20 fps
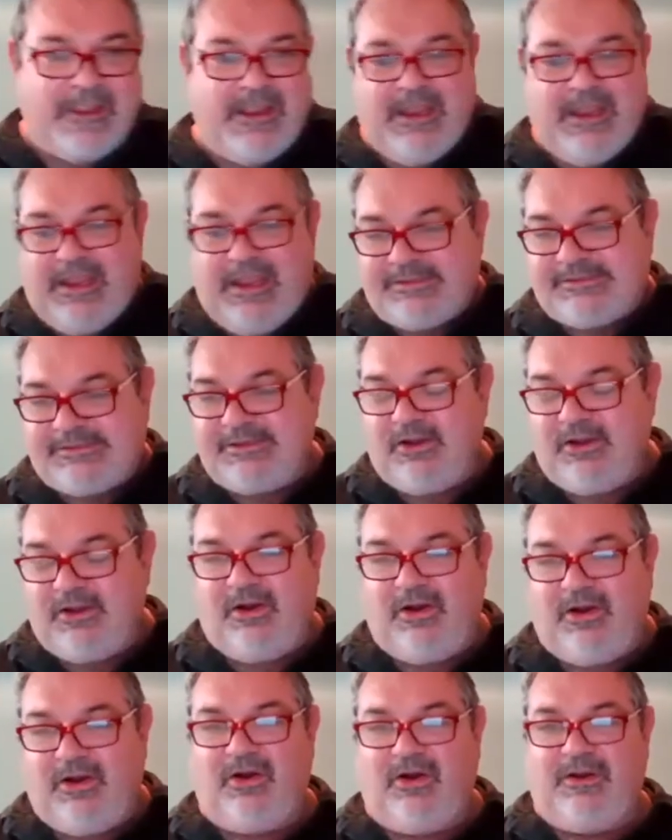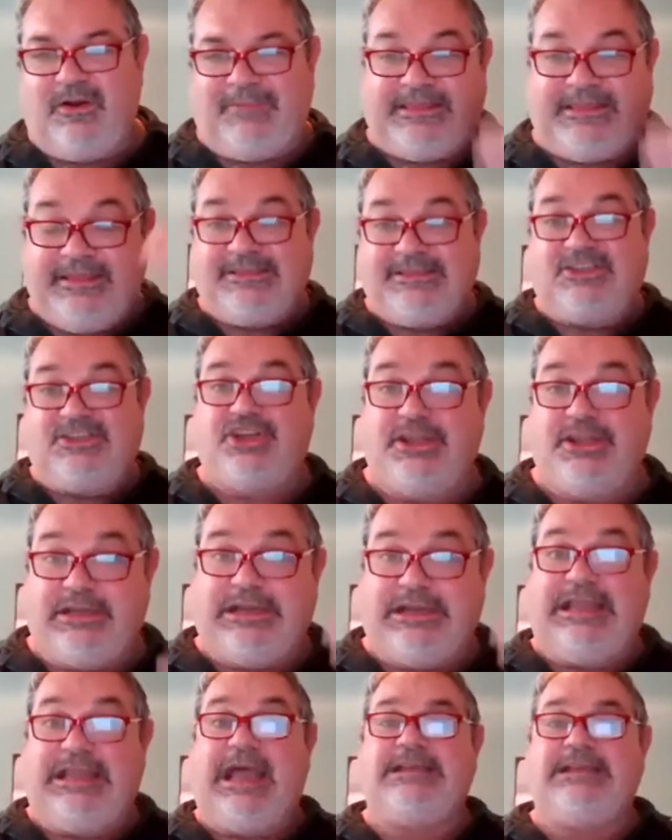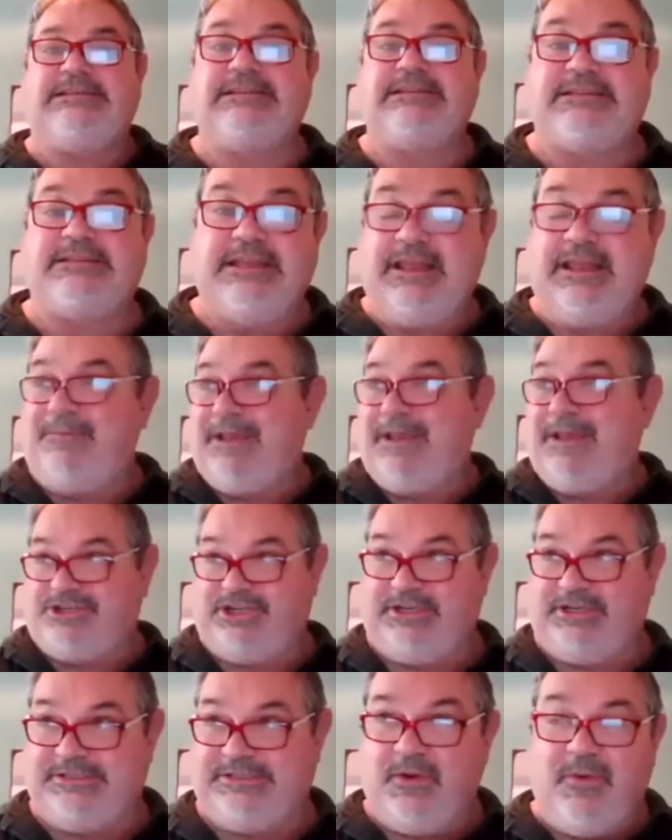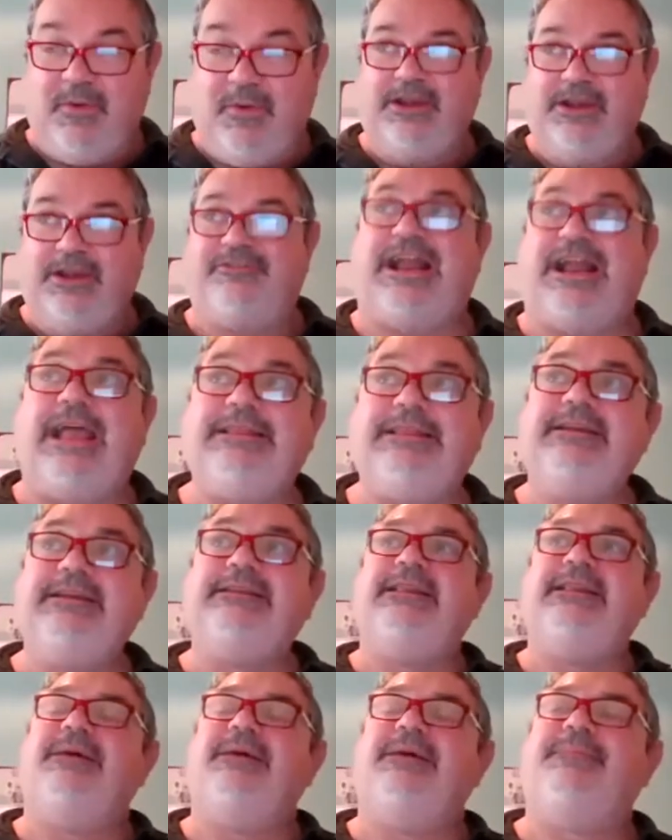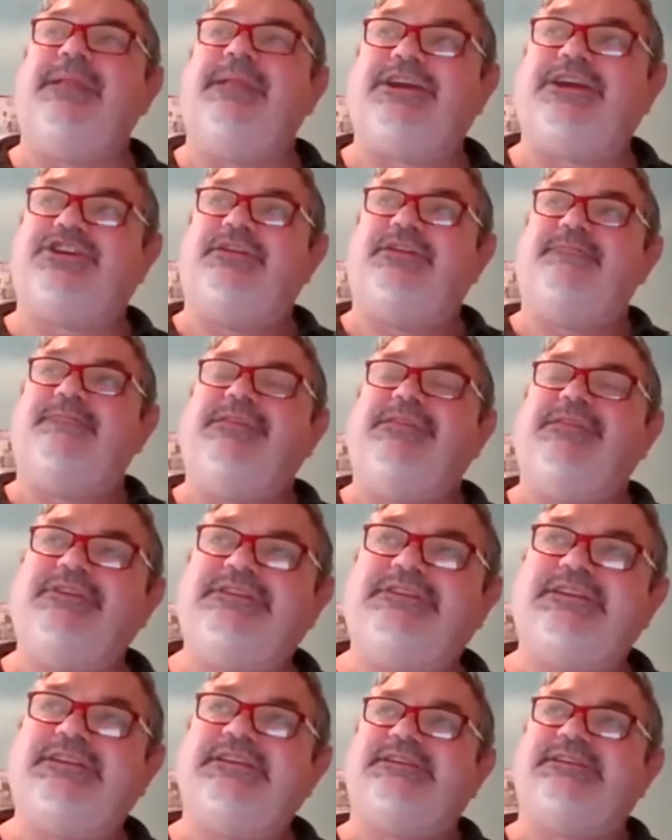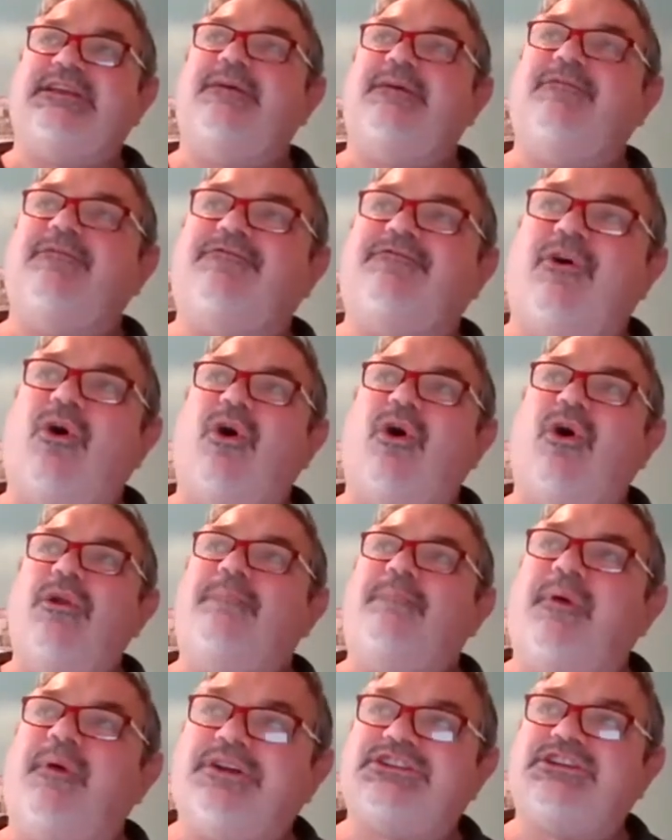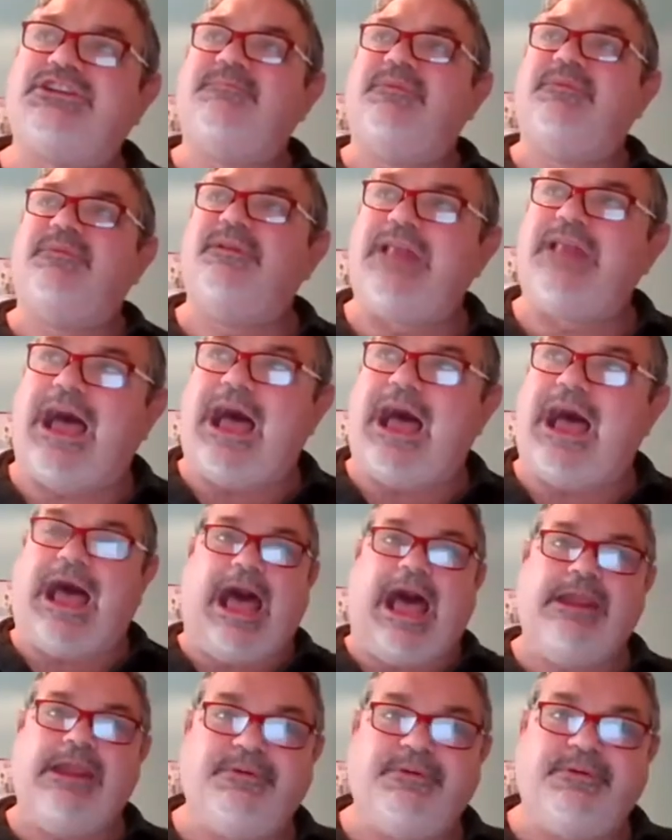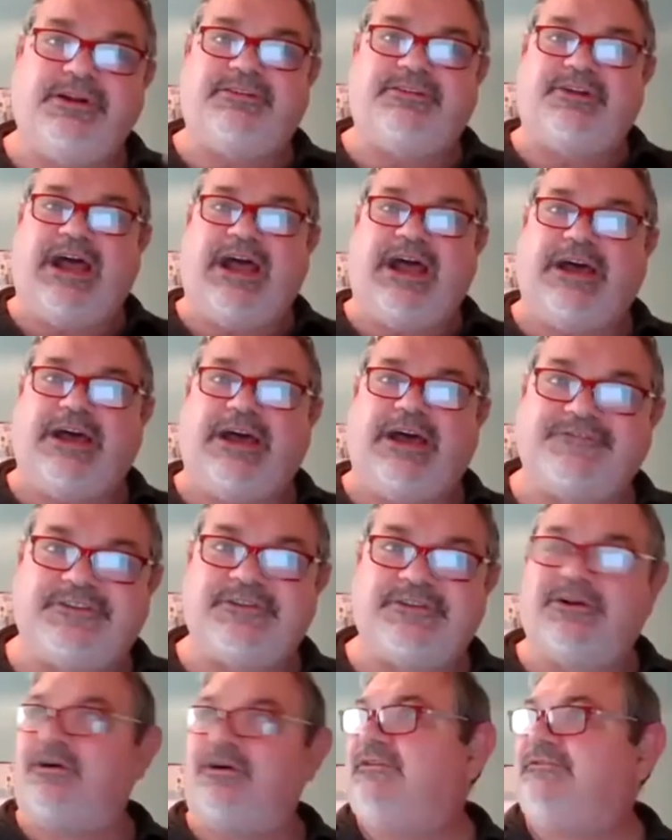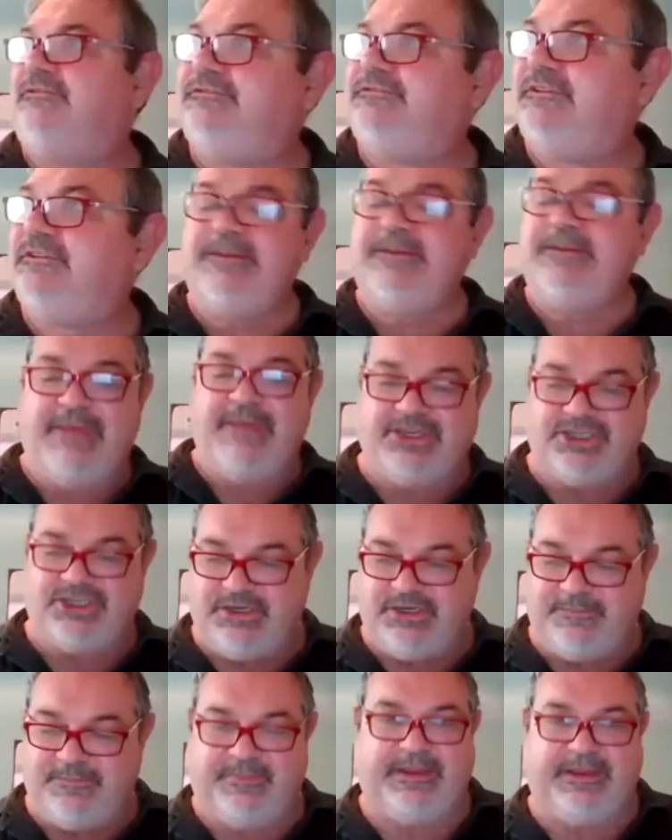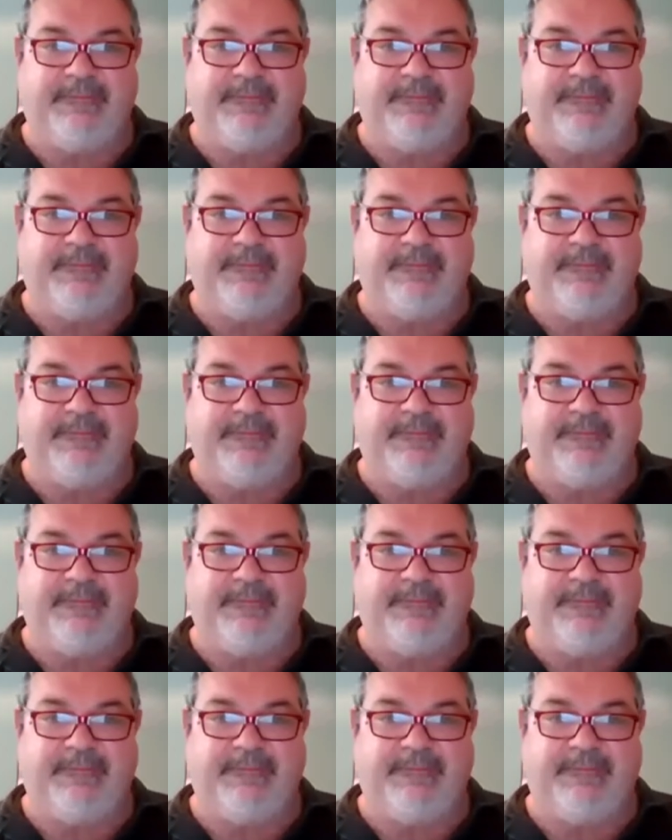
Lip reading: So, but this generalizes the Laplacian. It's a way of writing the Laplacian matrices for all possible hypergraphs of dimension p.